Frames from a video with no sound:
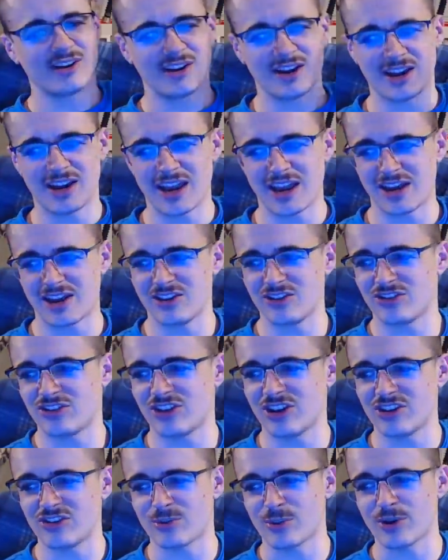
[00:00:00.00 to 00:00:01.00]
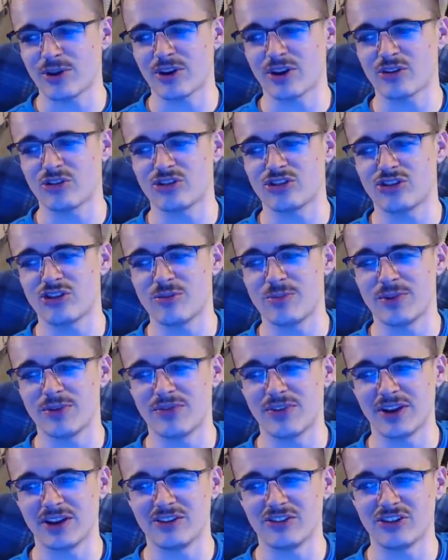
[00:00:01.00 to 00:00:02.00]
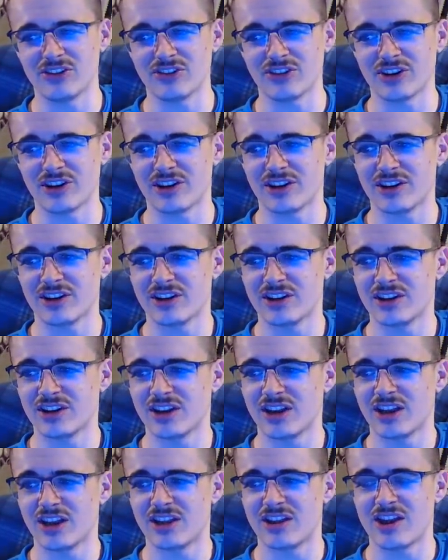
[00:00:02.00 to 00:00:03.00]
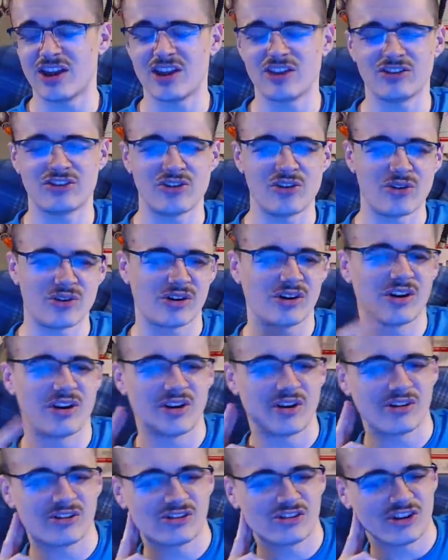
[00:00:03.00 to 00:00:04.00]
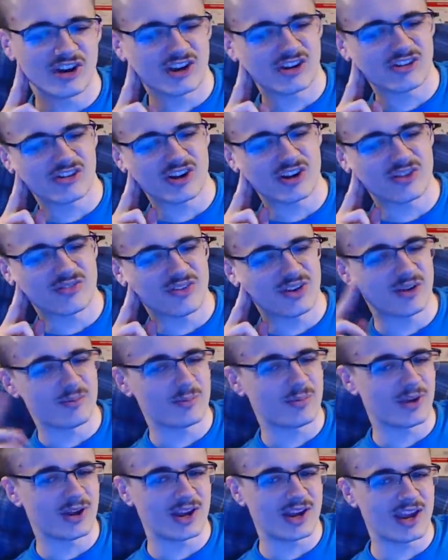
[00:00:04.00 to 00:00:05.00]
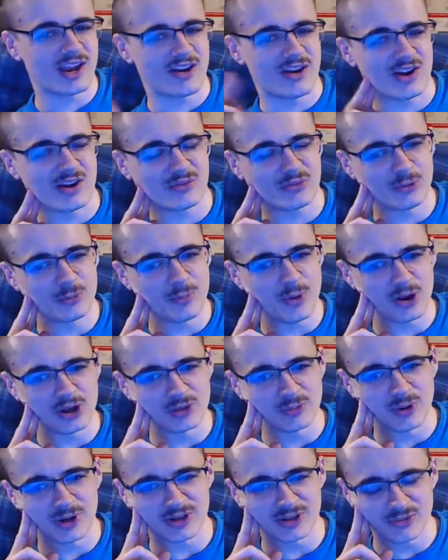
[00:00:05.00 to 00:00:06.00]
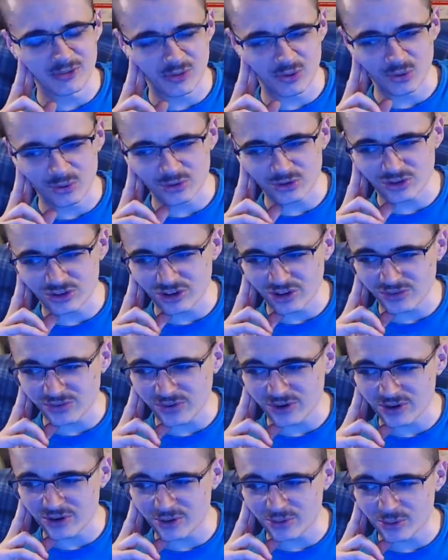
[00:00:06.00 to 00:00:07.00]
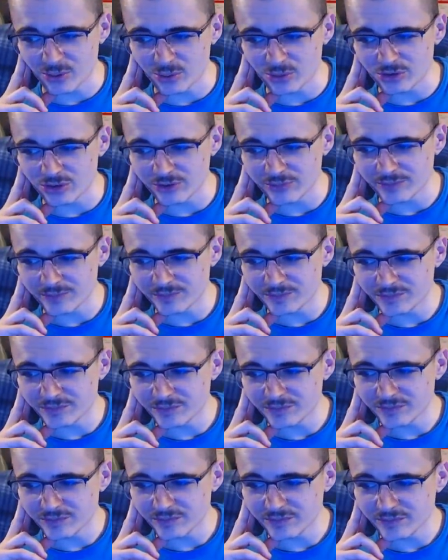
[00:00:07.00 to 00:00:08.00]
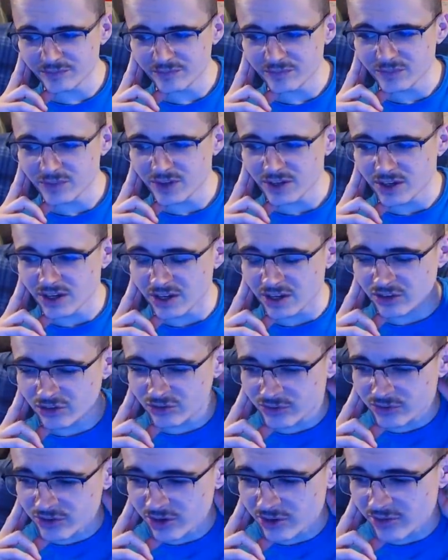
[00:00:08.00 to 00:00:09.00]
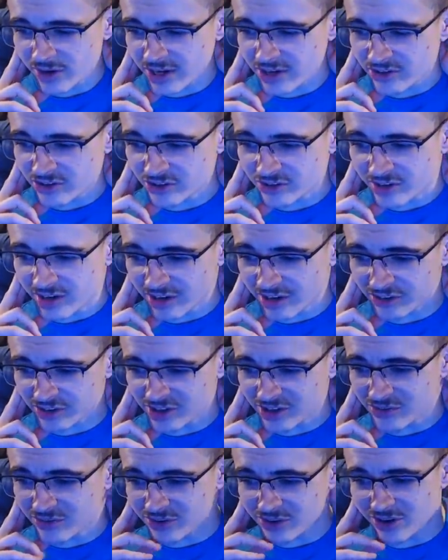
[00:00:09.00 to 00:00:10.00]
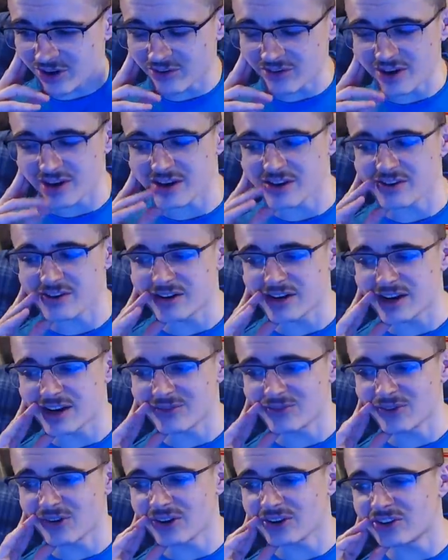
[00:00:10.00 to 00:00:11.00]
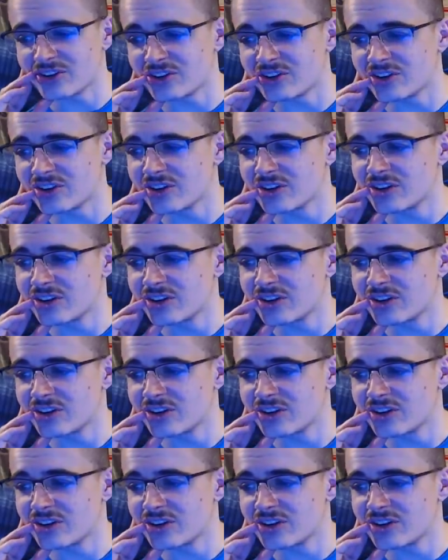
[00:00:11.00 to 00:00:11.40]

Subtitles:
Again, it's one of those stupid things, isn't it? It's not going to change anything. But again, I have to abide by the rules because I follow the rules. It's for donators, Gazzy. If you donate, you can get invited.